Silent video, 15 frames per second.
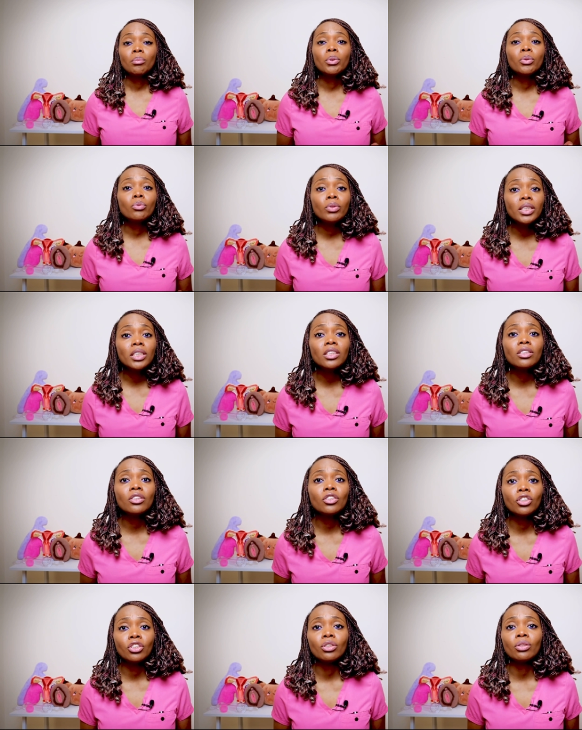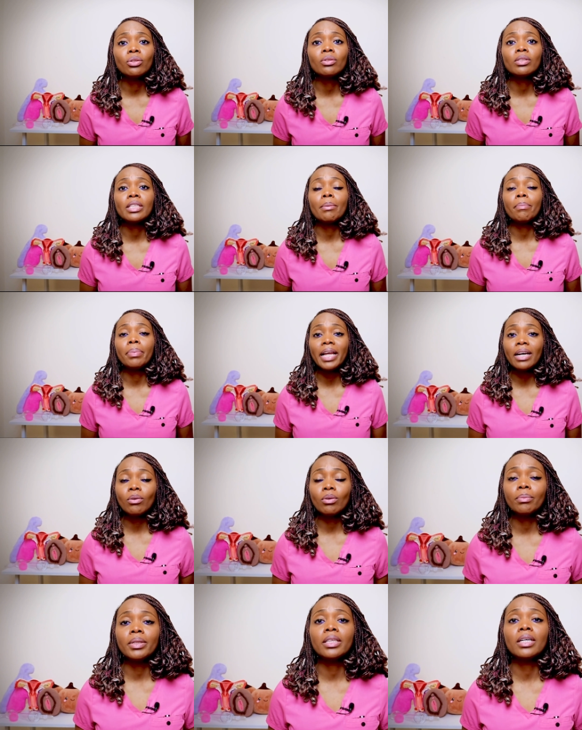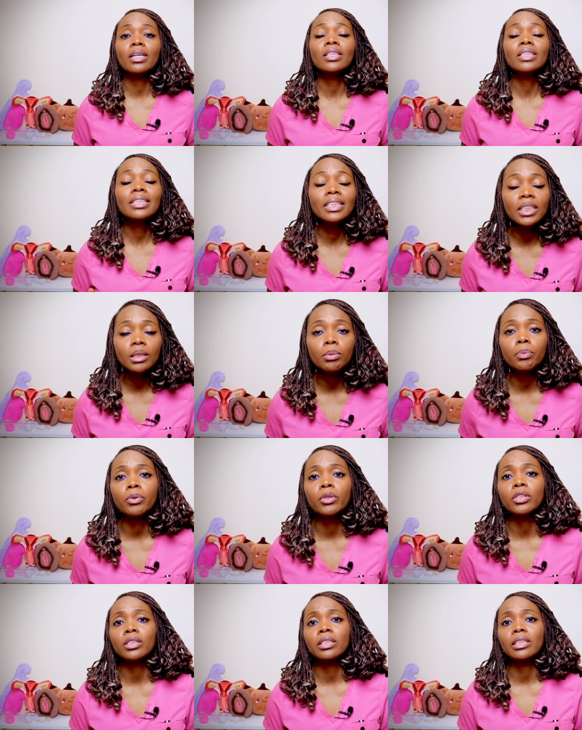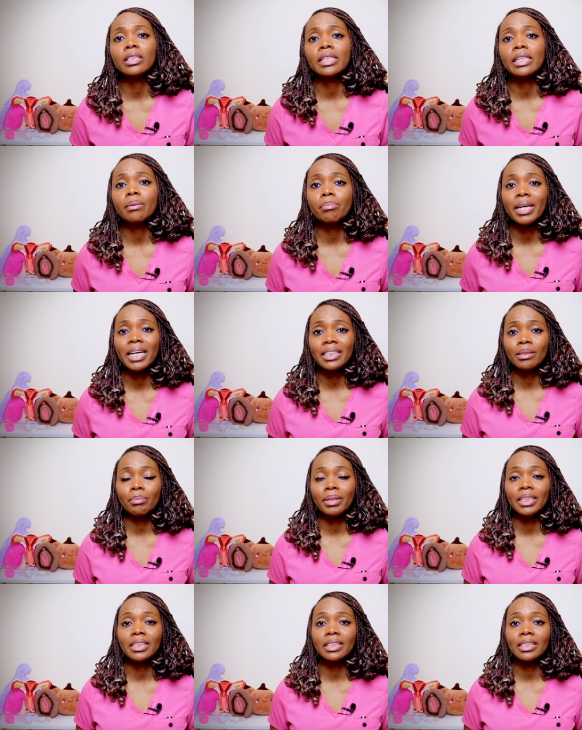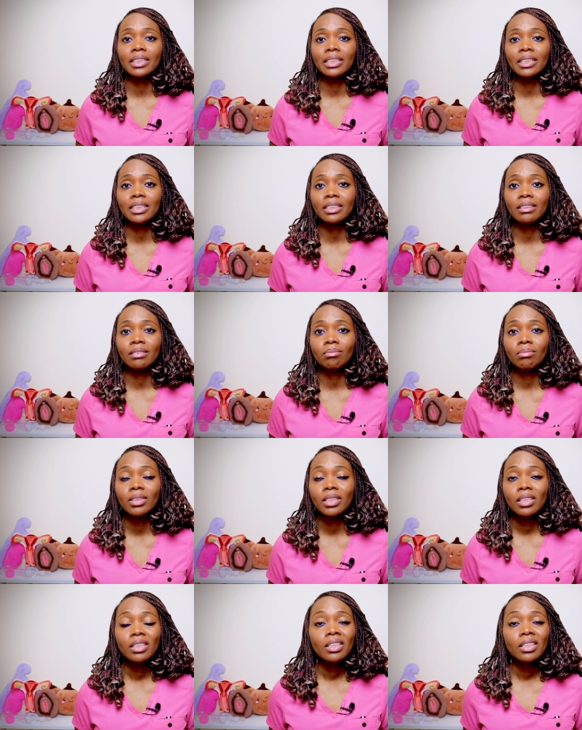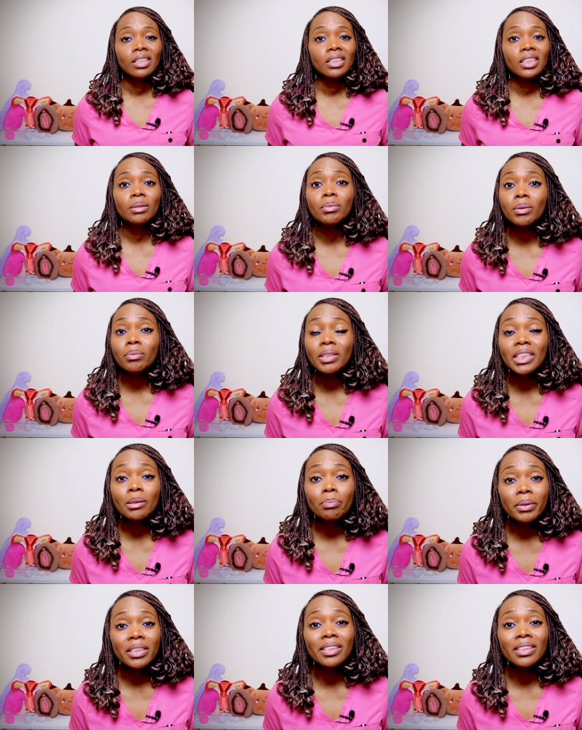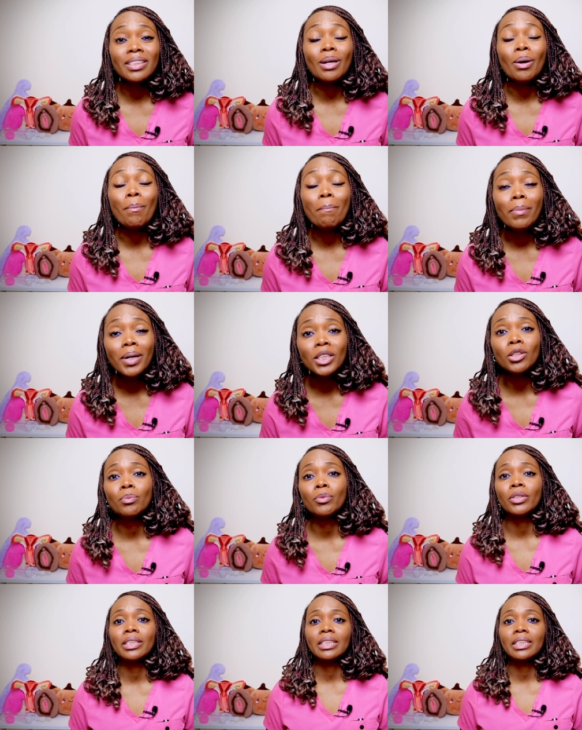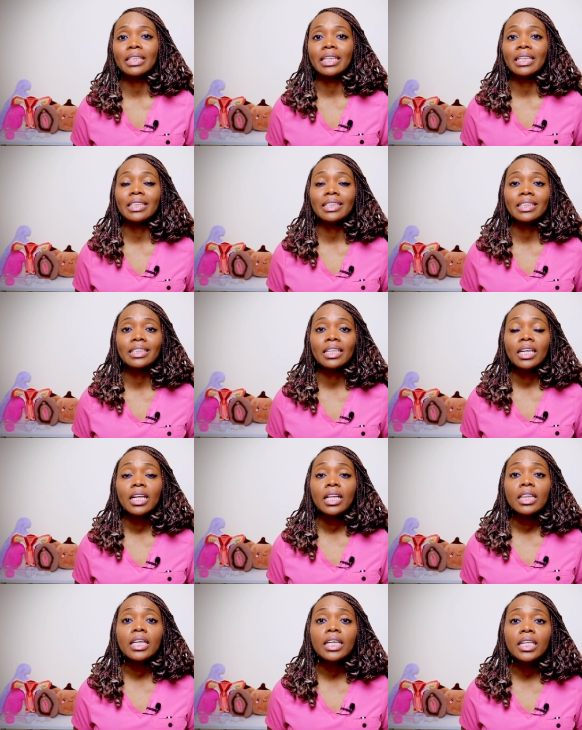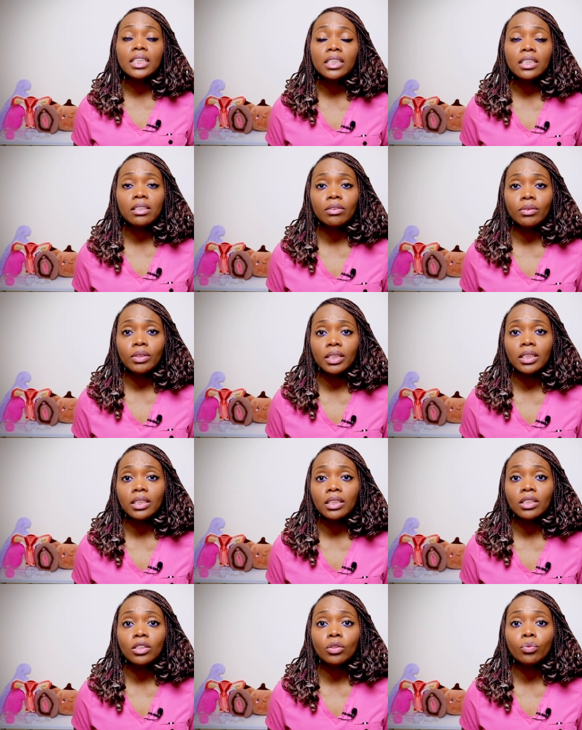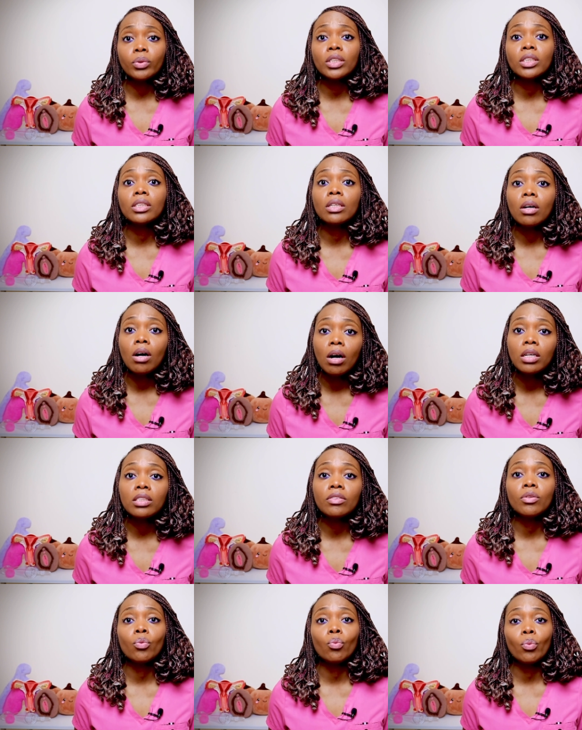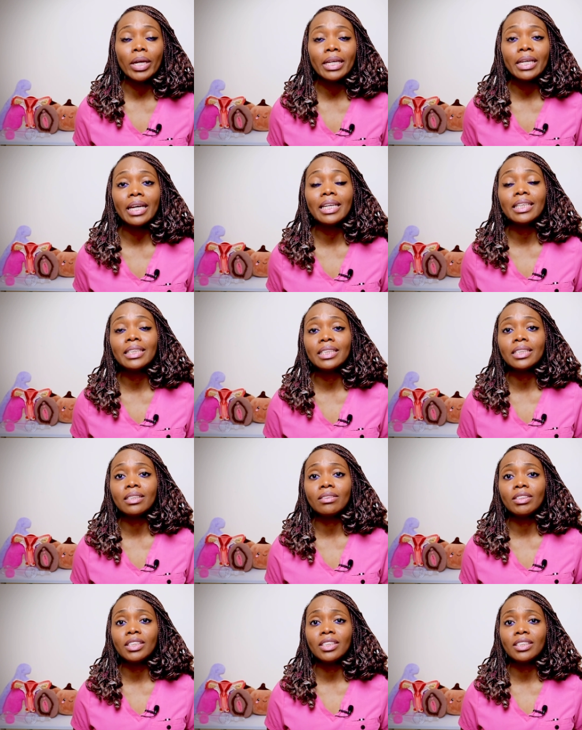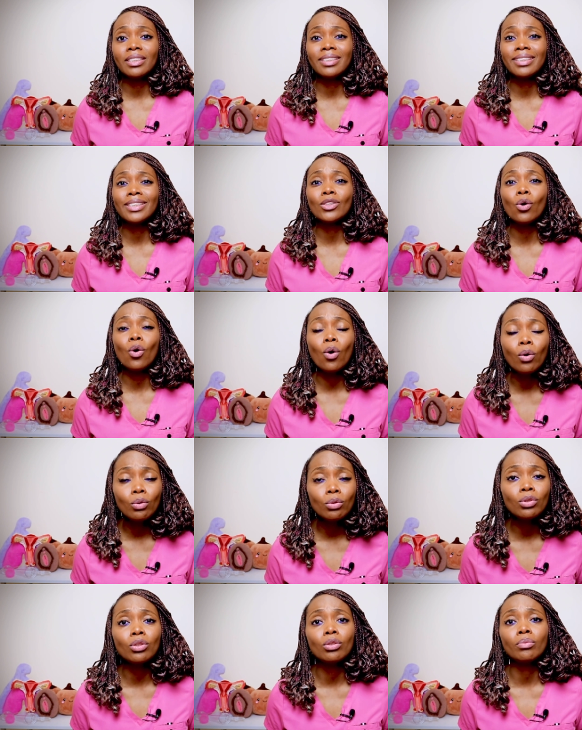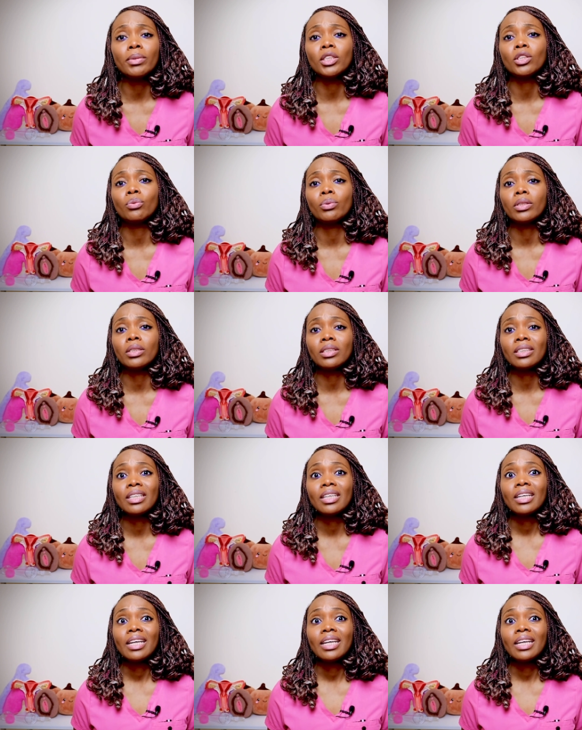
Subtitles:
but research shows that Black women are disproportionately impacted by this condition. Symptoms experienced are much more intense. The insulin resistance, which is the cause of the weight gain in this condition, is also much worse.